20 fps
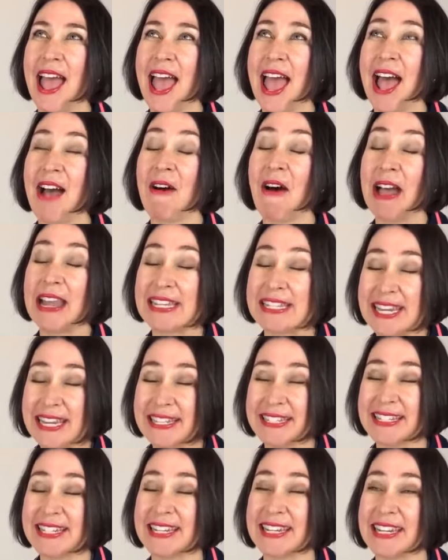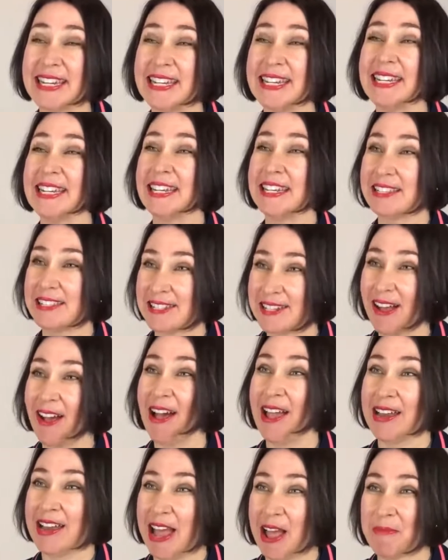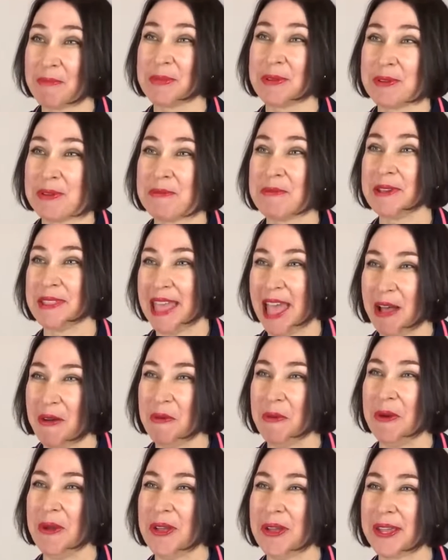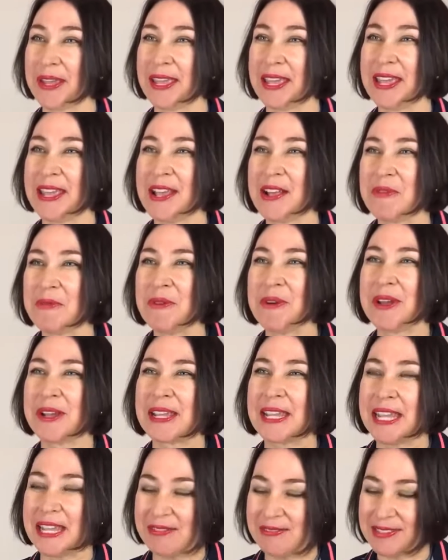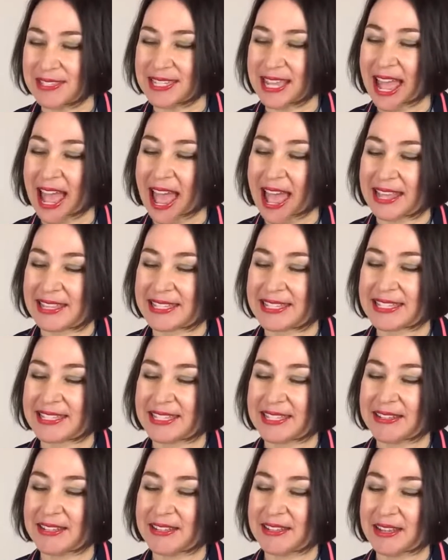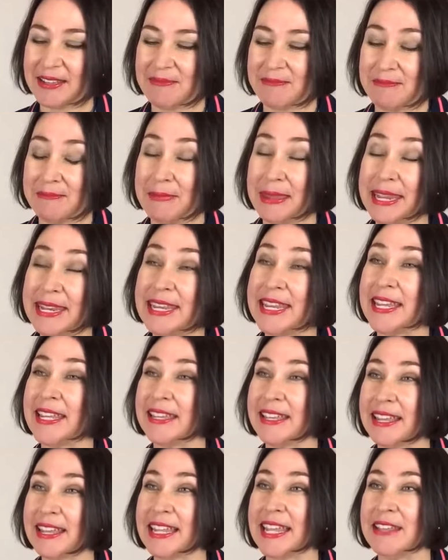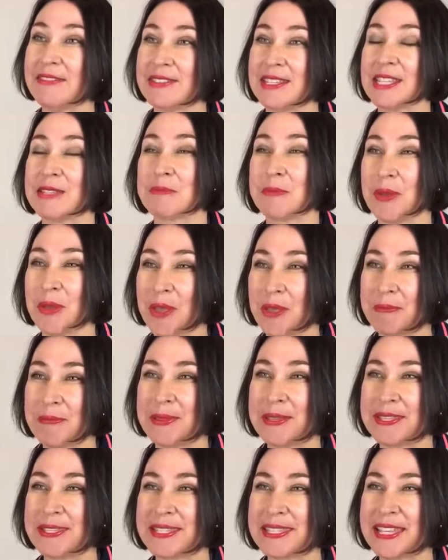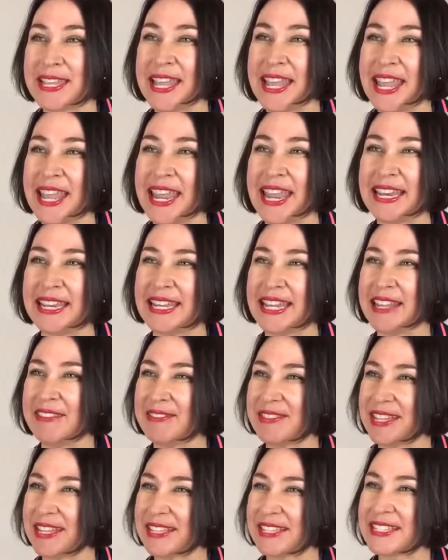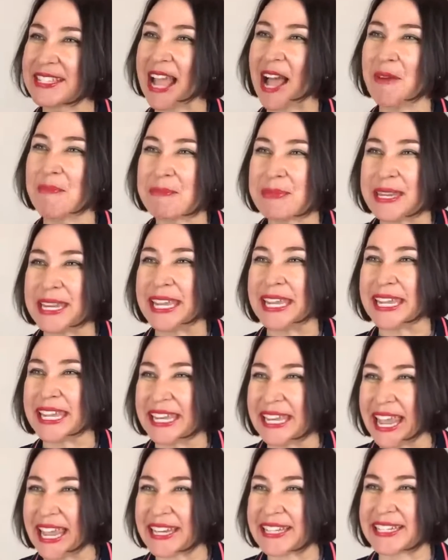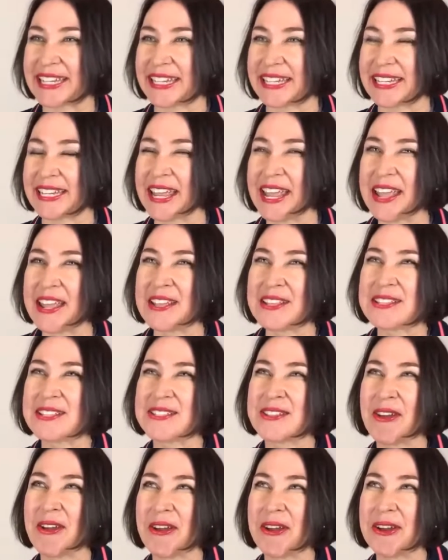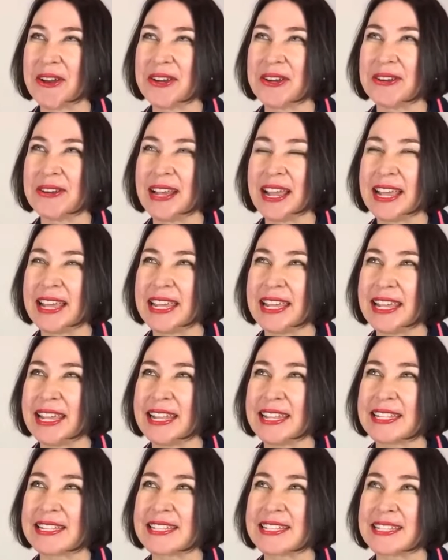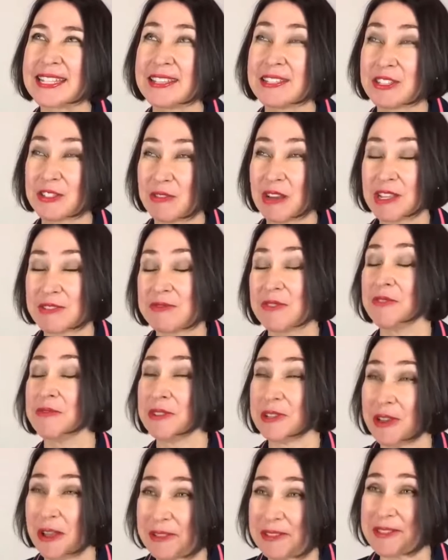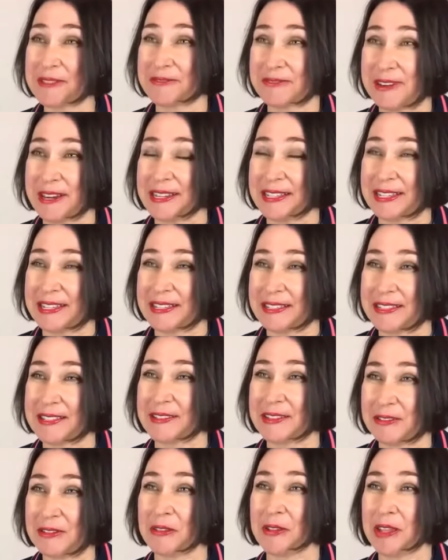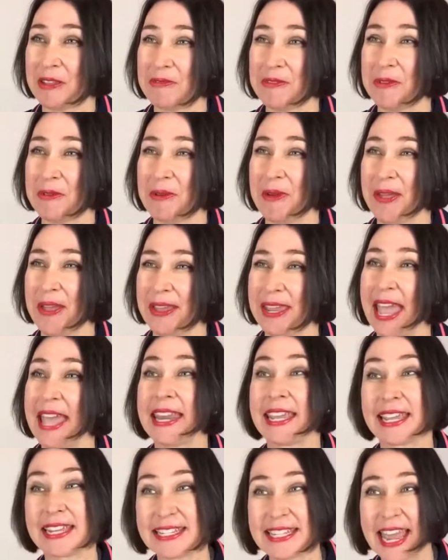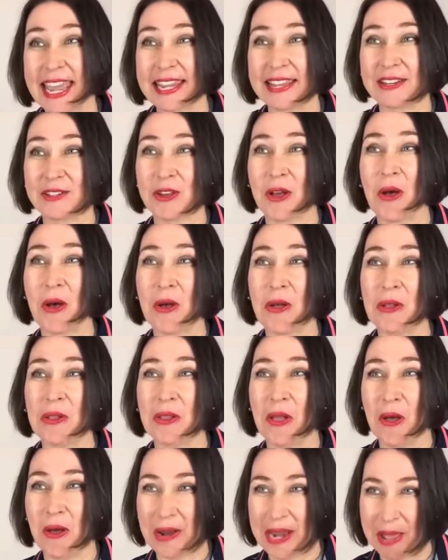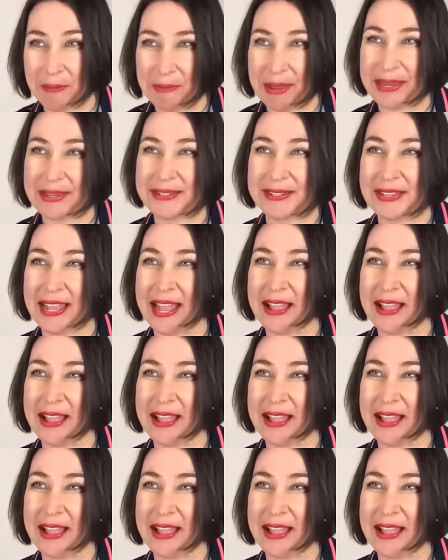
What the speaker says: our identity is tied up with our work. Work gives us meaning, it gives us purpose, it gives us company and connection. So it's stressful for lots of reasons looking for work, and it can take a toll on our mental